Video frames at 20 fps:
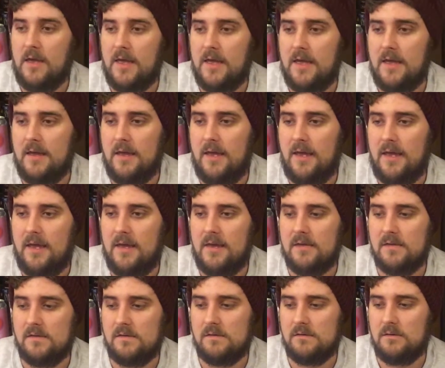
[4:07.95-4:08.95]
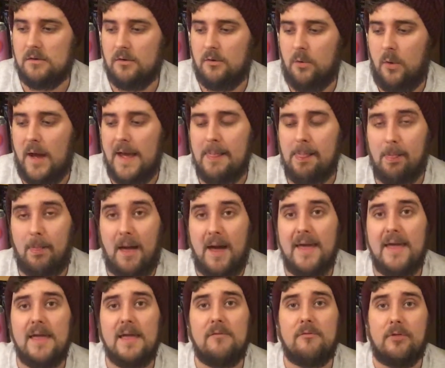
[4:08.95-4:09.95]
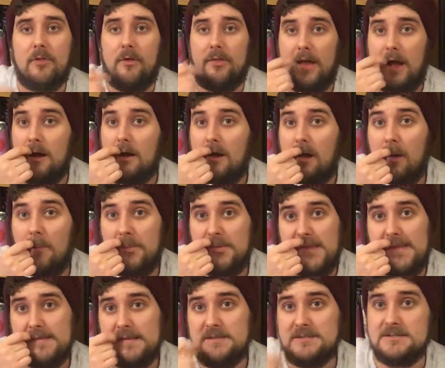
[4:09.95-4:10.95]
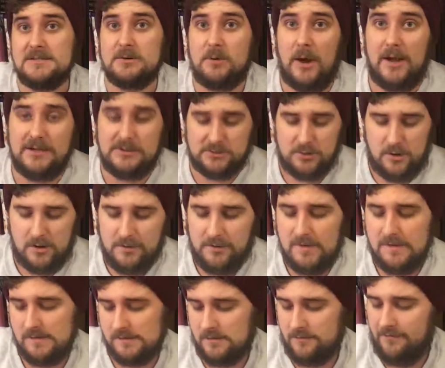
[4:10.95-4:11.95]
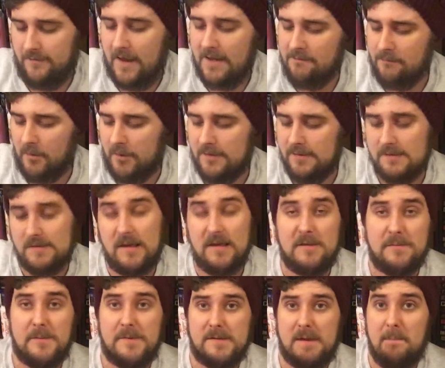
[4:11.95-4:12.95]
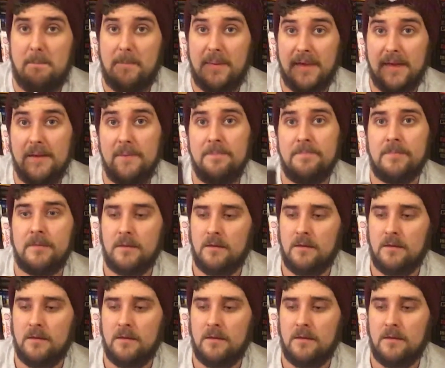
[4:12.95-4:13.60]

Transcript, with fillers: It is quite light, even though the alcohol percentage is quite strong. This is a 5.6% beer,